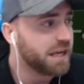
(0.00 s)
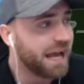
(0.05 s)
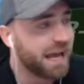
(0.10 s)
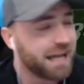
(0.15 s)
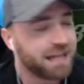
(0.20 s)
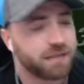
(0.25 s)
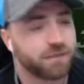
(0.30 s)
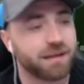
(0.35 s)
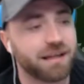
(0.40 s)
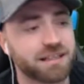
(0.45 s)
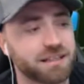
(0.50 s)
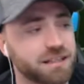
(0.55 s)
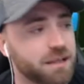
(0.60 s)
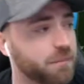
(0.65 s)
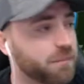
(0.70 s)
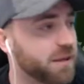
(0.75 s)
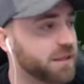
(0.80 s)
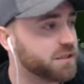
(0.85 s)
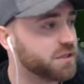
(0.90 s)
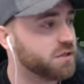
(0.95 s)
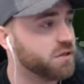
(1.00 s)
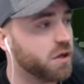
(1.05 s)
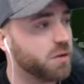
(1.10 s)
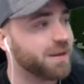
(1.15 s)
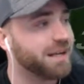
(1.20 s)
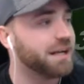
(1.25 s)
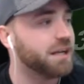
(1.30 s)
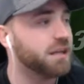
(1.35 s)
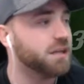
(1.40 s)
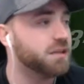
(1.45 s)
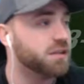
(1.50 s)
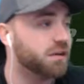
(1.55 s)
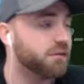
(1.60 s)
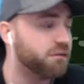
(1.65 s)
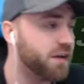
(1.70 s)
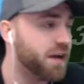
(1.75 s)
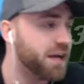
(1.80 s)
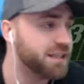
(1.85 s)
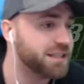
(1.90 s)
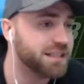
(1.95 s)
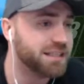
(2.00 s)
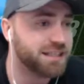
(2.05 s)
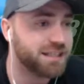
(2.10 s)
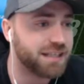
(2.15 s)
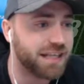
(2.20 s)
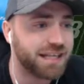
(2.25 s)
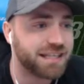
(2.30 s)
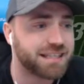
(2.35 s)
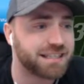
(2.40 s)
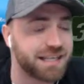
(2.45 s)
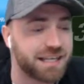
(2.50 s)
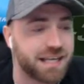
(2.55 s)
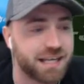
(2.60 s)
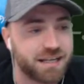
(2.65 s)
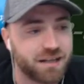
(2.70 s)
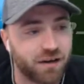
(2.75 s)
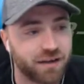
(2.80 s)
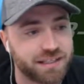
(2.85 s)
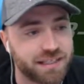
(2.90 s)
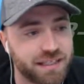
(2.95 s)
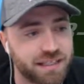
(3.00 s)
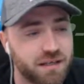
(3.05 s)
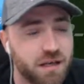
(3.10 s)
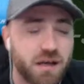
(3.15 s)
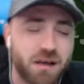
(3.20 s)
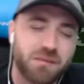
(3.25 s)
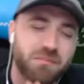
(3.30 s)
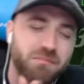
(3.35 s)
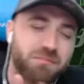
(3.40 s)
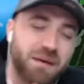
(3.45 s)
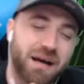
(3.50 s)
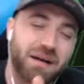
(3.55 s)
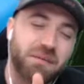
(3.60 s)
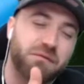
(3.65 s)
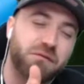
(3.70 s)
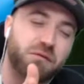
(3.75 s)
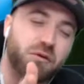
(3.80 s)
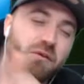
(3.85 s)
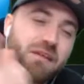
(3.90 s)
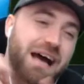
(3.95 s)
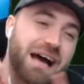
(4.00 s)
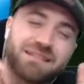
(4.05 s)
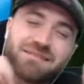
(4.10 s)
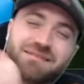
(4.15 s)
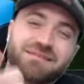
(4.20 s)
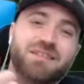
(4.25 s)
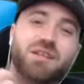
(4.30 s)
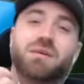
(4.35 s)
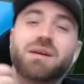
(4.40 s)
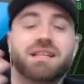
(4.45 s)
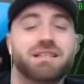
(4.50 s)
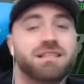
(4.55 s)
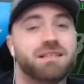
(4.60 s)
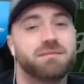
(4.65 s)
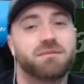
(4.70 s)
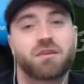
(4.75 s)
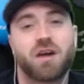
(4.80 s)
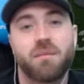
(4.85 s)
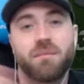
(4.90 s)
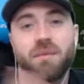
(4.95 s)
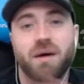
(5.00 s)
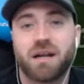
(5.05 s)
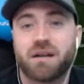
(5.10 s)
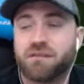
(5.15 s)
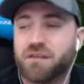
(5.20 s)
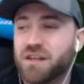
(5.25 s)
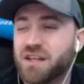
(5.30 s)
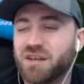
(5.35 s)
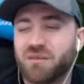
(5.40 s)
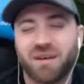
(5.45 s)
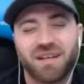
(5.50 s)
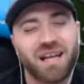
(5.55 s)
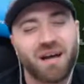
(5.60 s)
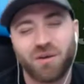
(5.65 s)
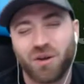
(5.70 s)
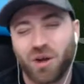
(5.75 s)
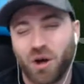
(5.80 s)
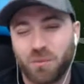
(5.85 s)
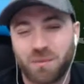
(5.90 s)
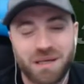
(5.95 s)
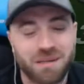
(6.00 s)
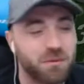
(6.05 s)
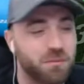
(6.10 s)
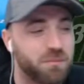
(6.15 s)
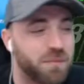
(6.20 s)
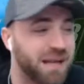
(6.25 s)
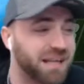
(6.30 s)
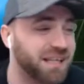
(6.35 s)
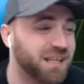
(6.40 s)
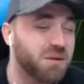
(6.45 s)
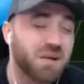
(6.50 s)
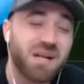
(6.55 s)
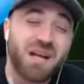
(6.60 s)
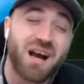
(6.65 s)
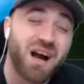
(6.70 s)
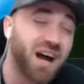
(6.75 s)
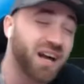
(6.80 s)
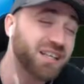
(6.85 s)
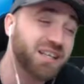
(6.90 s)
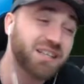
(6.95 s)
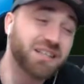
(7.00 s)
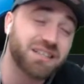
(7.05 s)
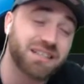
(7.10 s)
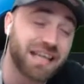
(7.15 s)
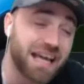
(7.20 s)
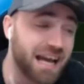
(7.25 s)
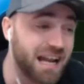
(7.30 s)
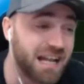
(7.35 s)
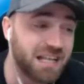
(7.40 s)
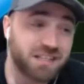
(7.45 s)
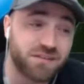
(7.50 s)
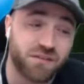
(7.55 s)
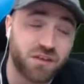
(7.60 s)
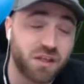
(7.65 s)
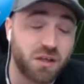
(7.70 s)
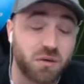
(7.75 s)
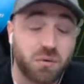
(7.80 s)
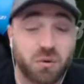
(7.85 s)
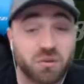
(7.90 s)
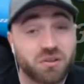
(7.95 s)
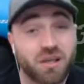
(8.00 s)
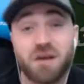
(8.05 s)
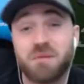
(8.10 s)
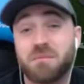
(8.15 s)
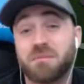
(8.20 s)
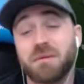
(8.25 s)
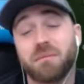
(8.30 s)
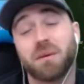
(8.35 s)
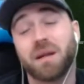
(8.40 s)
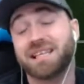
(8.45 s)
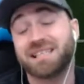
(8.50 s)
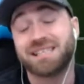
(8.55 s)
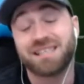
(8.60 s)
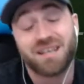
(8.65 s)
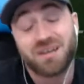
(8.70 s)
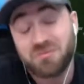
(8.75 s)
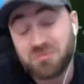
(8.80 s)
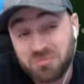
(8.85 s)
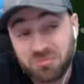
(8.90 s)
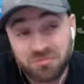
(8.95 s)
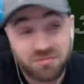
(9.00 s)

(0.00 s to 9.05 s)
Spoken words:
Anyway, let's jump into New England versus DC United. But before that, do hit the subscribe button if you're new. I know a lot of people beg you. I couldn't care less if you do or don't, but please do.